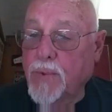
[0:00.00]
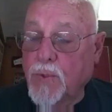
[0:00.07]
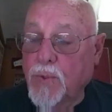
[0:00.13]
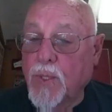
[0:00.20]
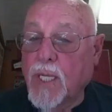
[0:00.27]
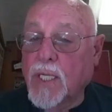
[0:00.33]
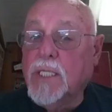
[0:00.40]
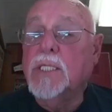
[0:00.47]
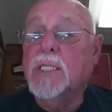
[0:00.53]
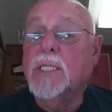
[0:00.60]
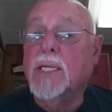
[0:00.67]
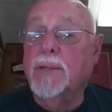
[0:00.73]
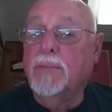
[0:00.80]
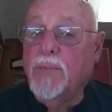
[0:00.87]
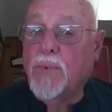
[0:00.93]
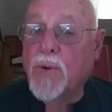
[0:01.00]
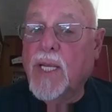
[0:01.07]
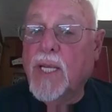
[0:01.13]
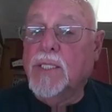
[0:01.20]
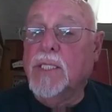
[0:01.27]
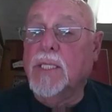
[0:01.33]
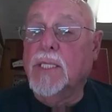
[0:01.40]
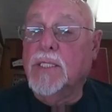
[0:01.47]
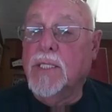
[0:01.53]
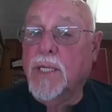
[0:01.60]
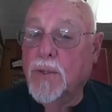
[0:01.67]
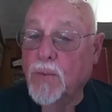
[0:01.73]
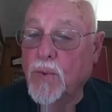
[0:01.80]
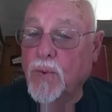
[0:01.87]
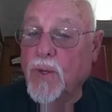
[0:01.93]
trust and presence and
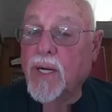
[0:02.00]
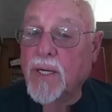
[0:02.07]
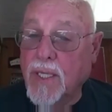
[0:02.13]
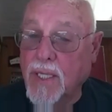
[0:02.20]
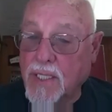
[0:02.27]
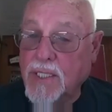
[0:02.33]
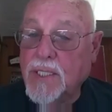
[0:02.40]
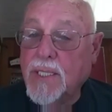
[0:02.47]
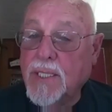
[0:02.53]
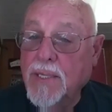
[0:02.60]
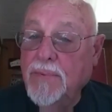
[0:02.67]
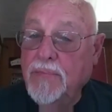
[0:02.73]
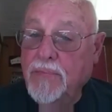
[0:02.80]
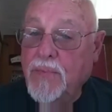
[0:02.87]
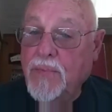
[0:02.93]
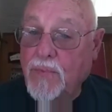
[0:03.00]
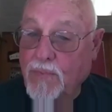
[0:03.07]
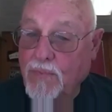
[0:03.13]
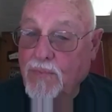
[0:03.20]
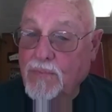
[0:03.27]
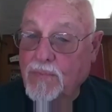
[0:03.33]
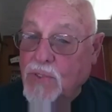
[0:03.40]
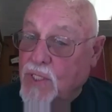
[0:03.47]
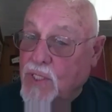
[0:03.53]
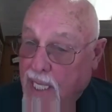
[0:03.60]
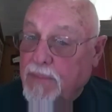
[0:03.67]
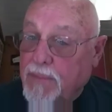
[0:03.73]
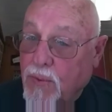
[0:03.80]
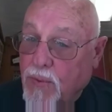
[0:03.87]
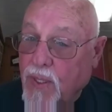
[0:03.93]
awareness.
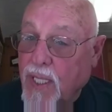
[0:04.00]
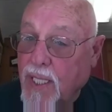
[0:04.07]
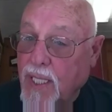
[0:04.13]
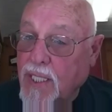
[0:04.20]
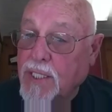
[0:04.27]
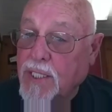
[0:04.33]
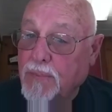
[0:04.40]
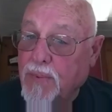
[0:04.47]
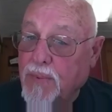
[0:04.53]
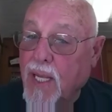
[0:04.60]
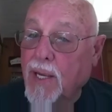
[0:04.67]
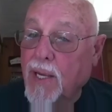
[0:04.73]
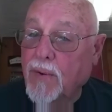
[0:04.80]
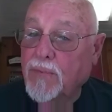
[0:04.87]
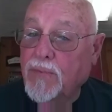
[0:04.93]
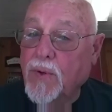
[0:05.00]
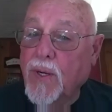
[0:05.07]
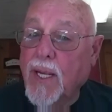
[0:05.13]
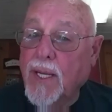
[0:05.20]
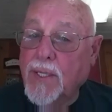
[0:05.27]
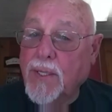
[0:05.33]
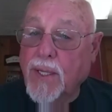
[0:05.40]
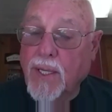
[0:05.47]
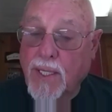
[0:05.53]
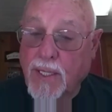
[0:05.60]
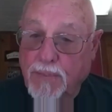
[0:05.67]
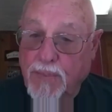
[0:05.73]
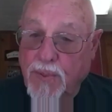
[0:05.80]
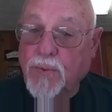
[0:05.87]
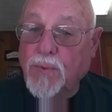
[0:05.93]
Same ingredients apply if you're out on
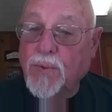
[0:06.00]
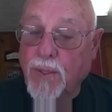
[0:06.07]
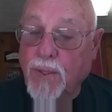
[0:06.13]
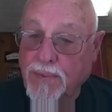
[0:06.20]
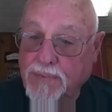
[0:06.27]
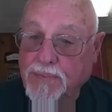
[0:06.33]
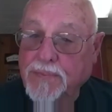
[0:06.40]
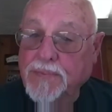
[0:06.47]
a patrol.